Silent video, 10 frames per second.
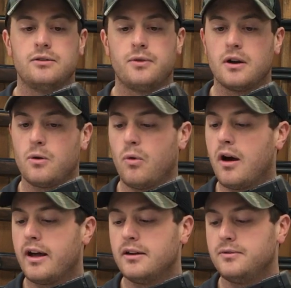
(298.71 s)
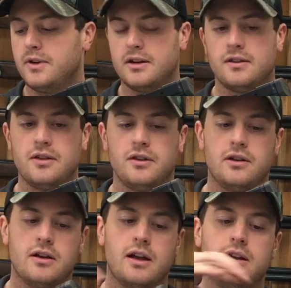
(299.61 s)
It's very quiet. If you had to take the
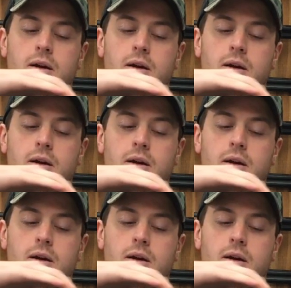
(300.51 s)
gun out,